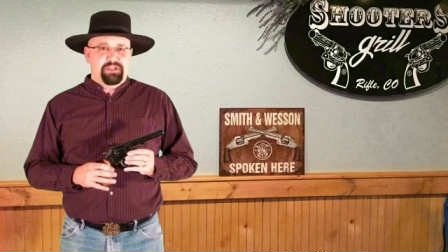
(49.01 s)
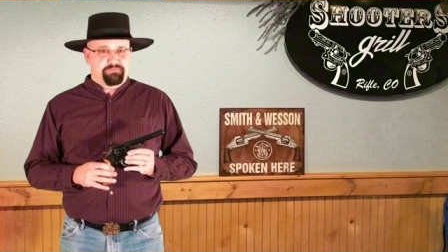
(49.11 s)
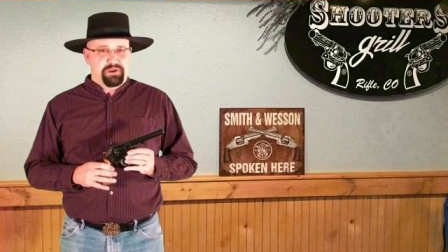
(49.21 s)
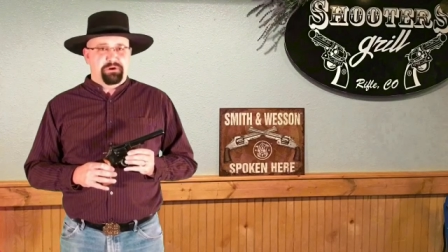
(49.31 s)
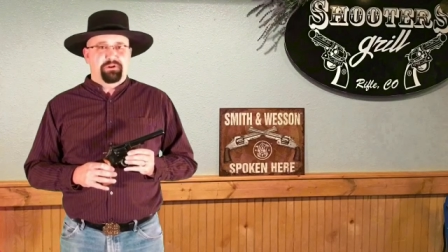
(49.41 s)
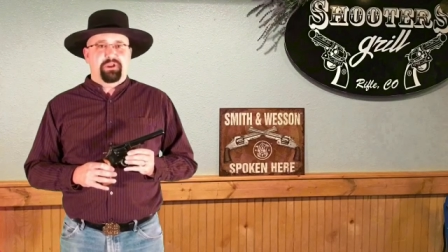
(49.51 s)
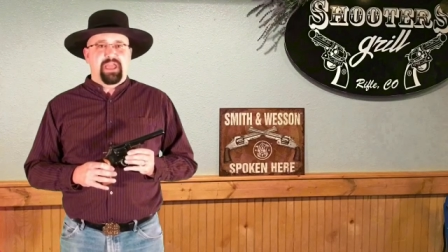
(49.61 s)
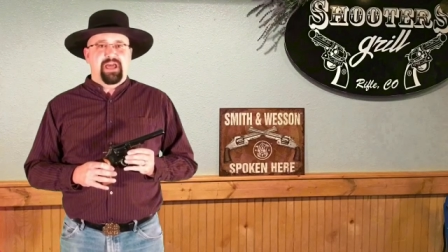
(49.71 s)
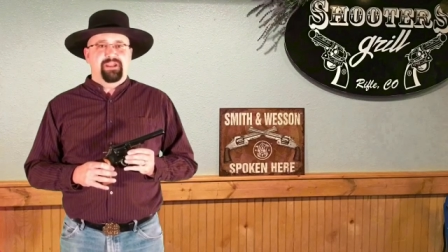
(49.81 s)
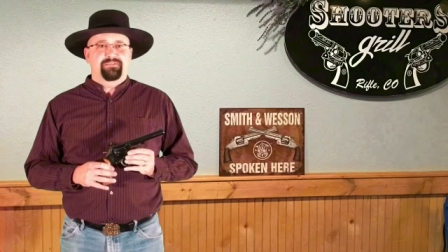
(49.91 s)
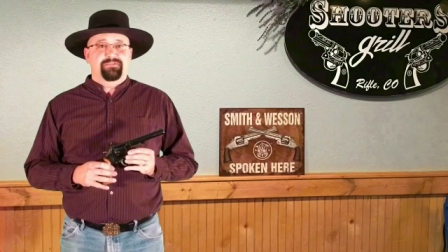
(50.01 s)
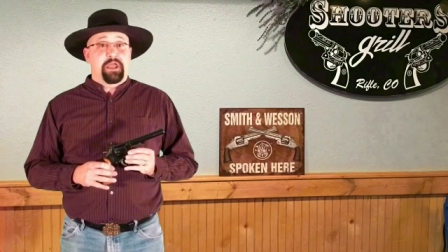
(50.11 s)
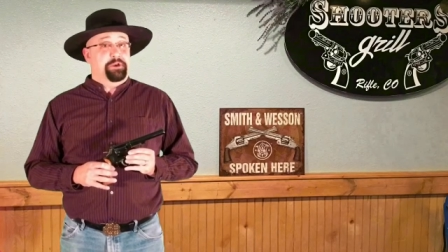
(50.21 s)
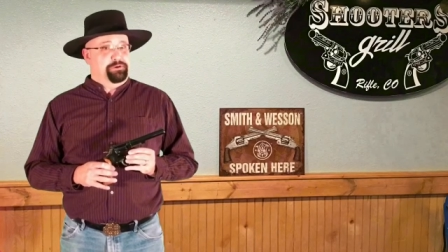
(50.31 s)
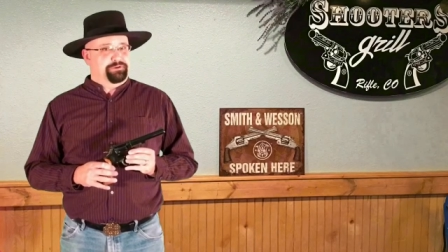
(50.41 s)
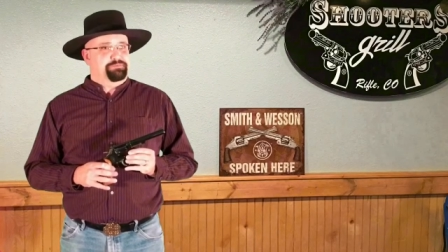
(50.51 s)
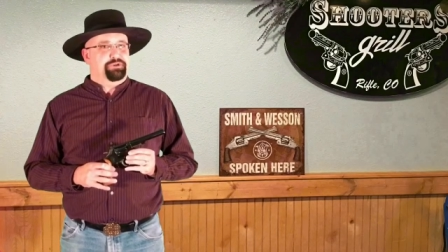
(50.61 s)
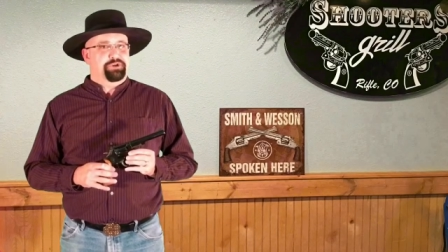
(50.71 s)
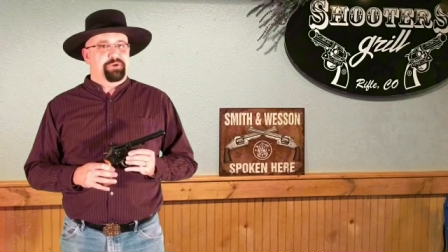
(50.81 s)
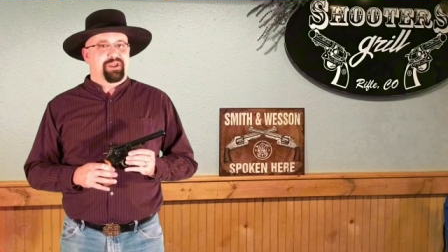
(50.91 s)
get a better look at it, and do some
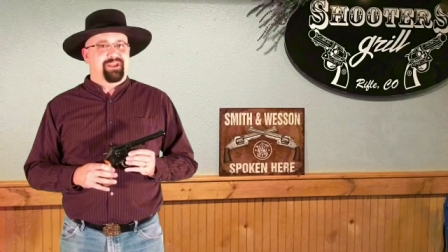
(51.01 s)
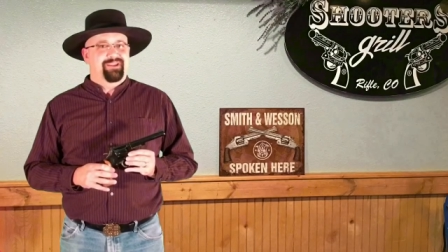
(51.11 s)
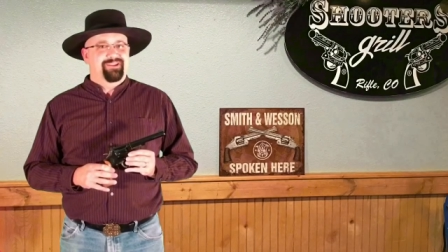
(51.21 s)
shooting.